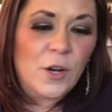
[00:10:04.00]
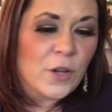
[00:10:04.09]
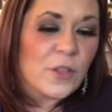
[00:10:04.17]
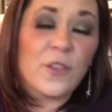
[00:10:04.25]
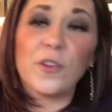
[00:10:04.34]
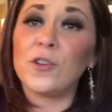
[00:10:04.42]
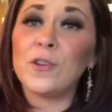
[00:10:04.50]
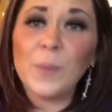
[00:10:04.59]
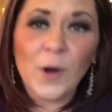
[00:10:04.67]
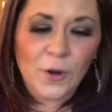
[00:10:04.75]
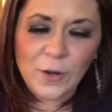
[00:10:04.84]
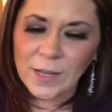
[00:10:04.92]
Third
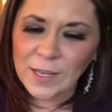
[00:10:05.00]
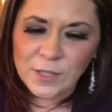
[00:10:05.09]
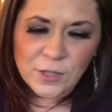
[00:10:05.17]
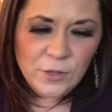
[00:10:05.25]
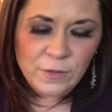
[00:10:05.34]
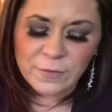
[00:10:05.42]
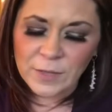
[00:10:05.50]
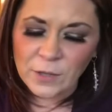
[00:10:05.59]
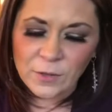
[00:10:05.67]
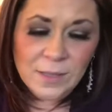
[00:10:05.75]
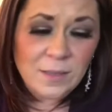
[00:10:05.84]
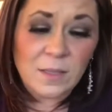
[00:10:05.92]
party
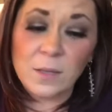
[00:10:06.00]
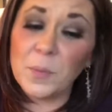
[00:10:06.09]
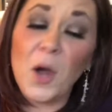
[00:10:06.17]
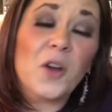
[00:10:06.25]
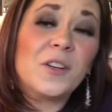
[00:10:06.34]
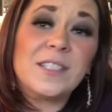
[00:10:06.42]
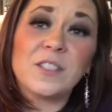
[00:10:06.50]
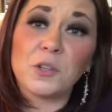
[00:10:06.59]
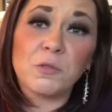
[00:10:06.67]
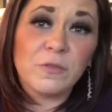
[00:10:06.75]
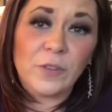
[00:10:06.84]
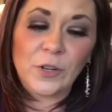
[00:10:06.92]
interference. The party's
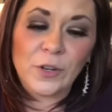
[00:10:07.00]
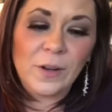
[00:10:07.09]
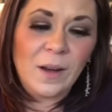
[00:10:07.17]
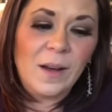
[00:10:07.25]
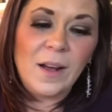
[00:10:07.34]
over.